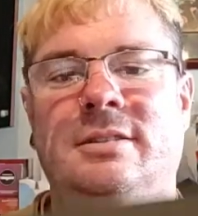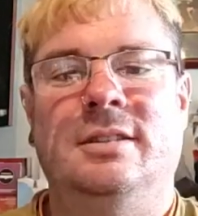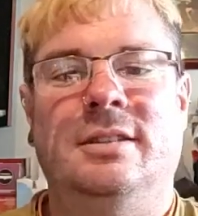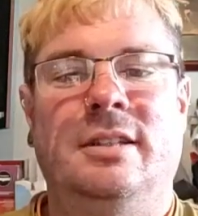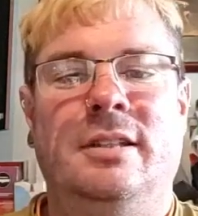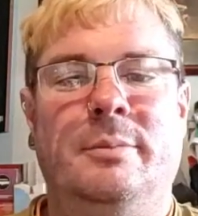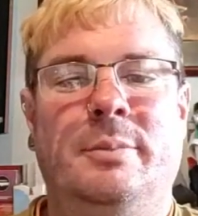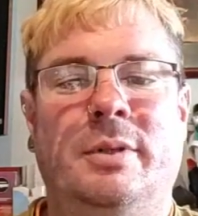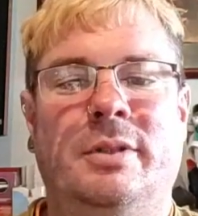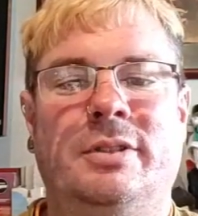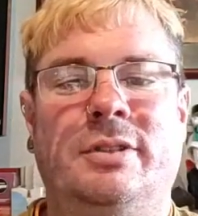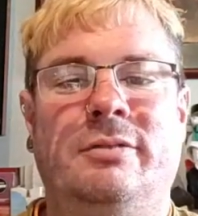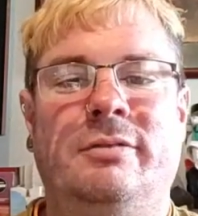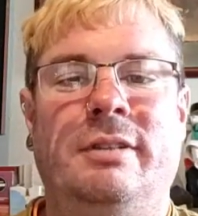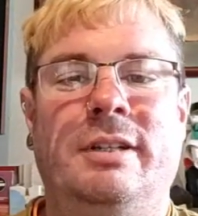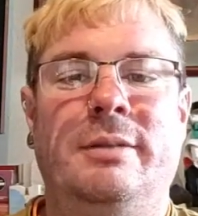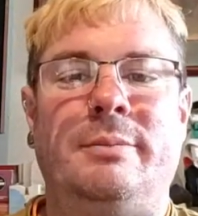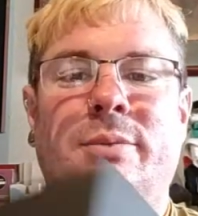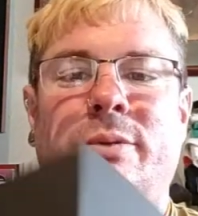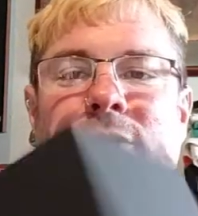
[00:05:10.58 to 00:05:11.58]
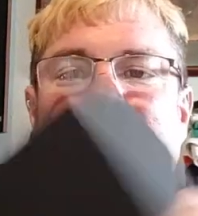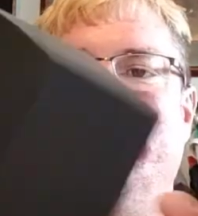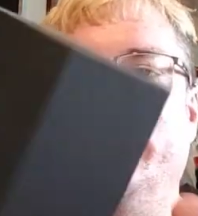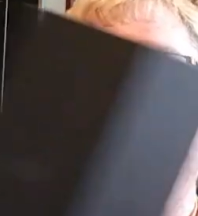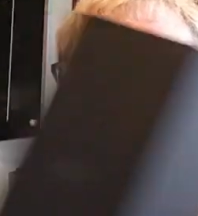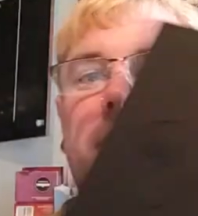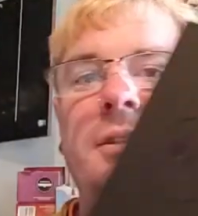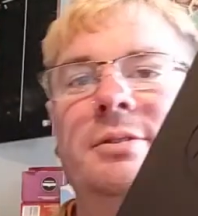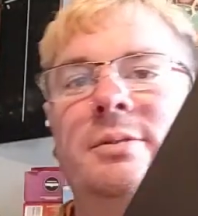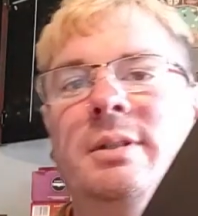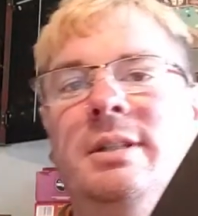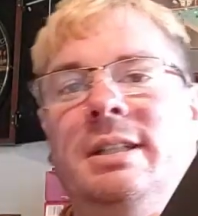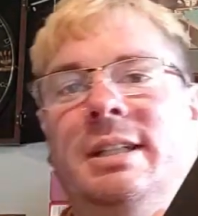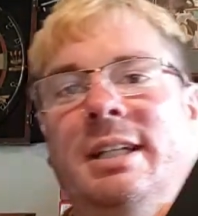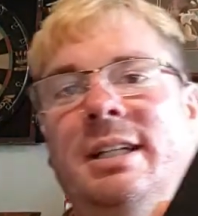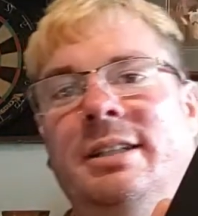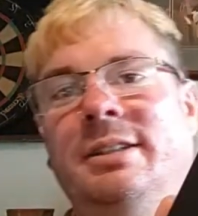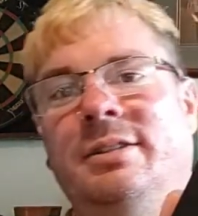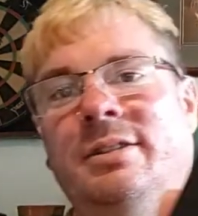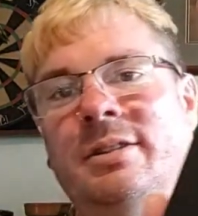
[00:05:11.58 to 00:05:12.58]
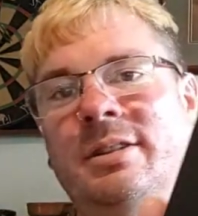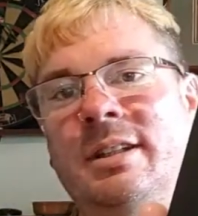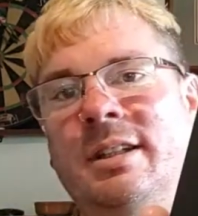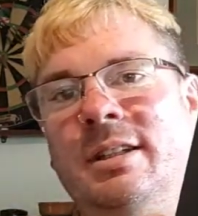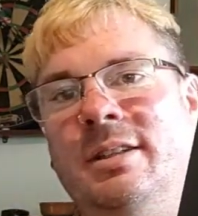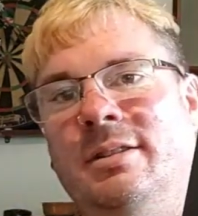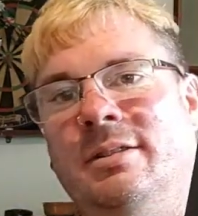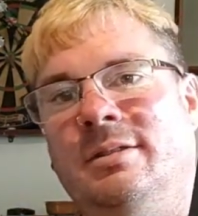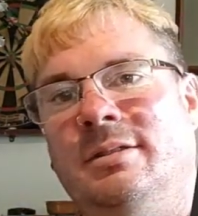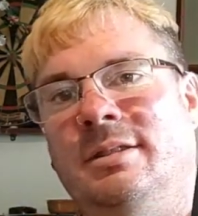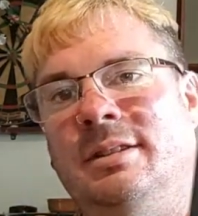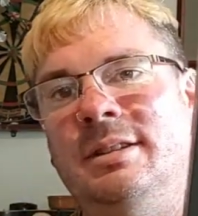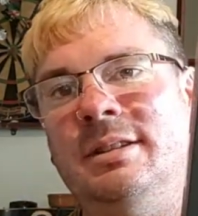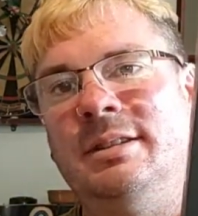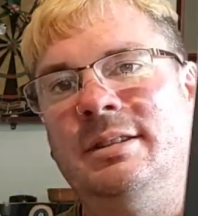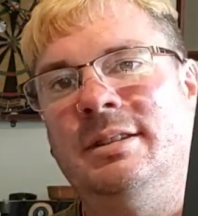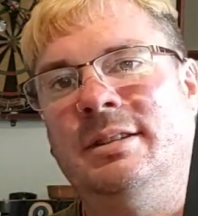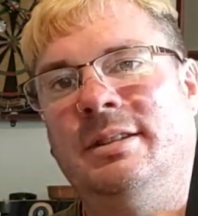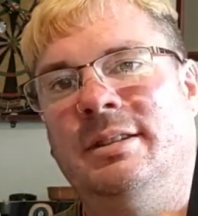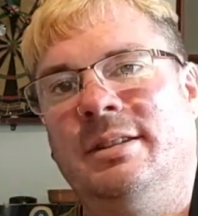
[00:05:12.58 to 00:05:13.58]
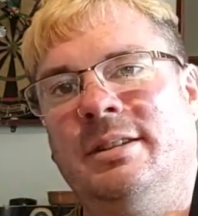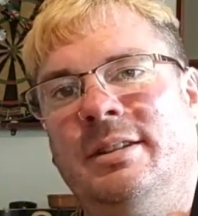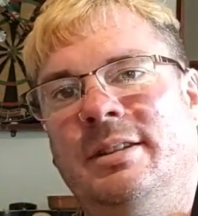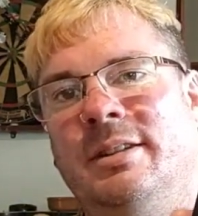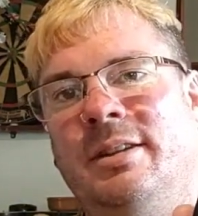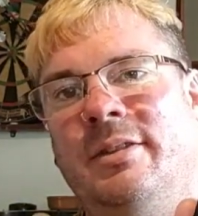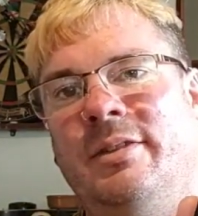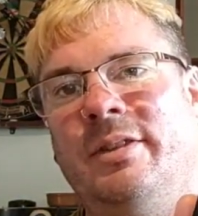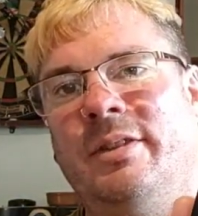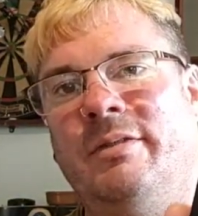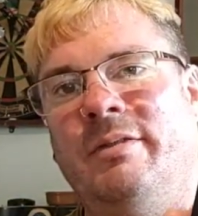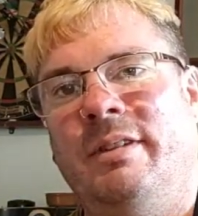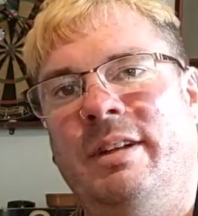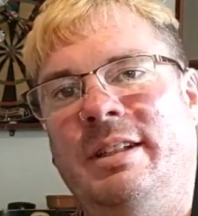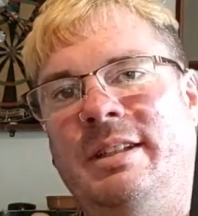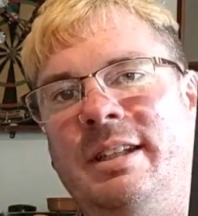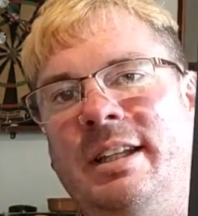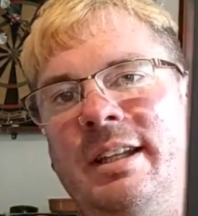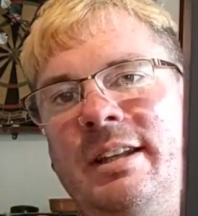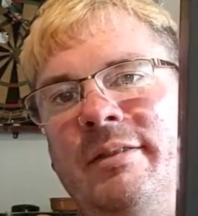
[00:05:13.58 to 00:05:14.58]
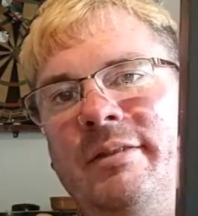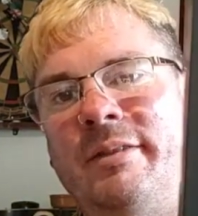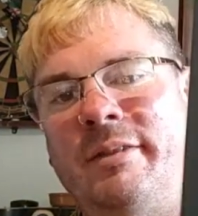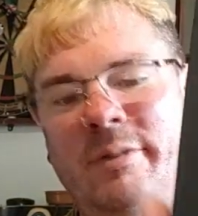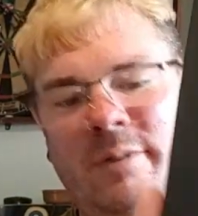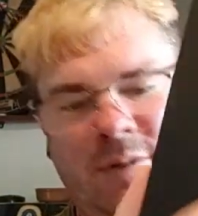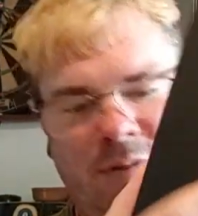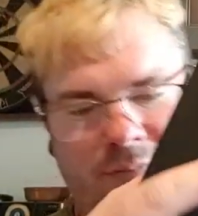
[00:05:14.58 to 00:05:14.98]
Not that the box is really important, but it is quite nice. You've got the little, I don't know if you can really see that very